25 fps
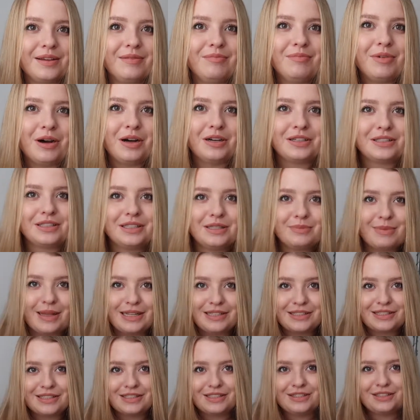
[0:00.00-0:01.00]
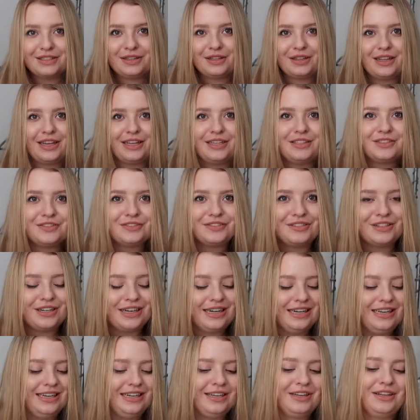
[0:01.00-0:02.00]
Marks and Spencer's do these
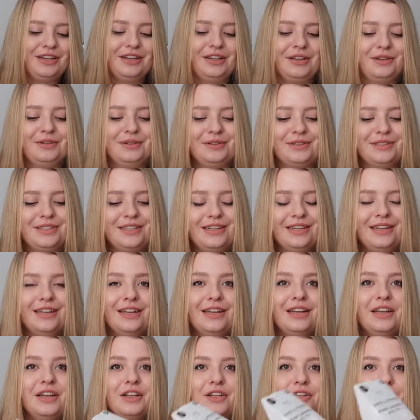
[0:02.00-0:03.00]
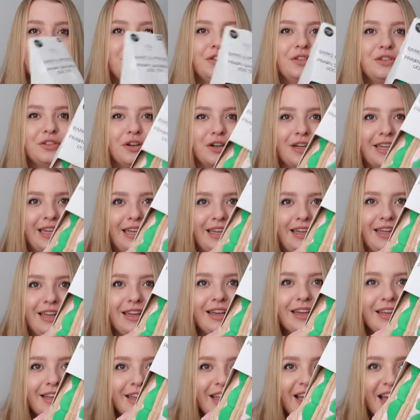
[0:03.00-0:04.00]
really cute
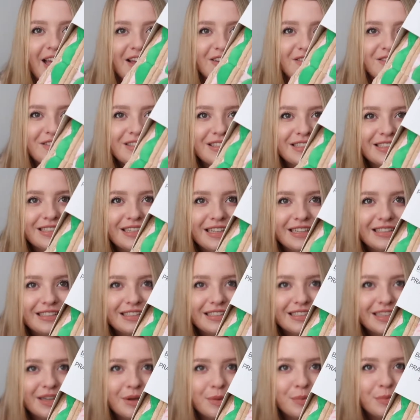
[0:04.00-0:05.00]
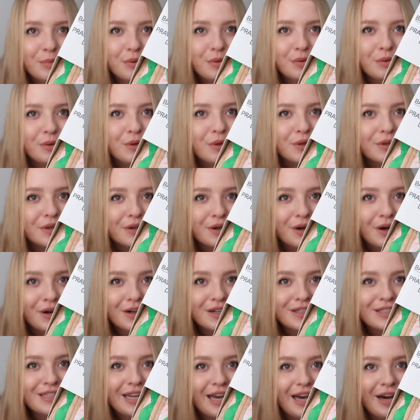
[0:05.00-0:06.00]
doggy gifts. This is a prawn
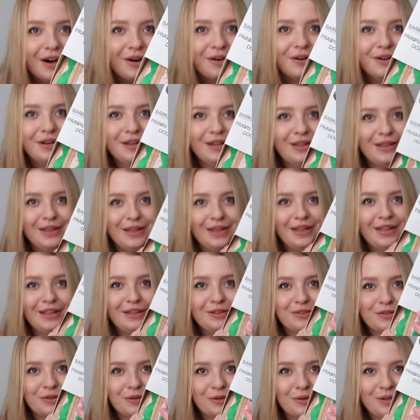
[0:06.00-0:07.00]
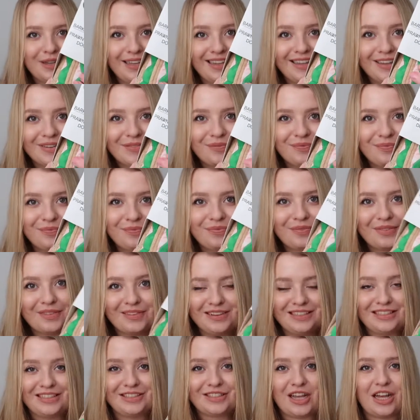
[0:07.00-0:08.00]
cocktail toy,
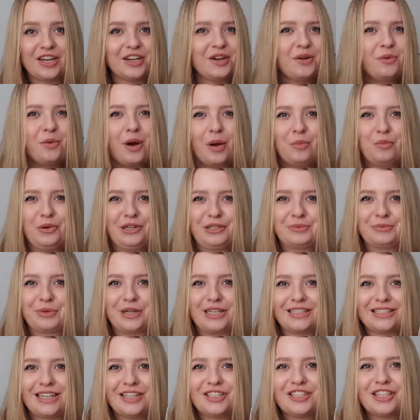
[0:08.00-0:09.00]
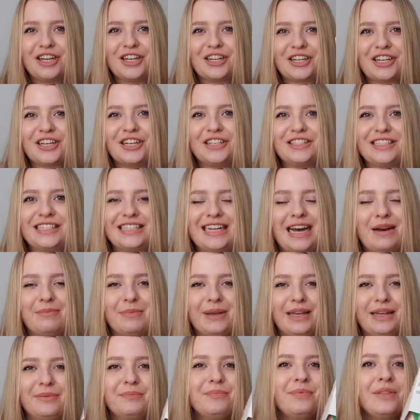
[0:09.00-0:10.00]
which is, I don't know why I'm whispering, it's like she can
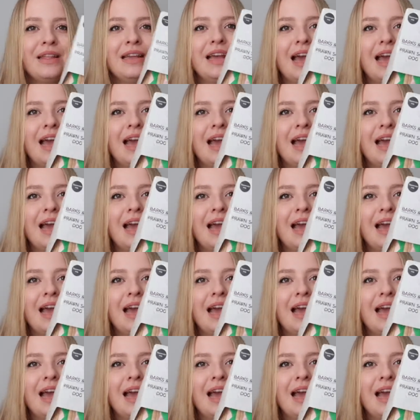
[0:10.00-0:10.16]
understand me.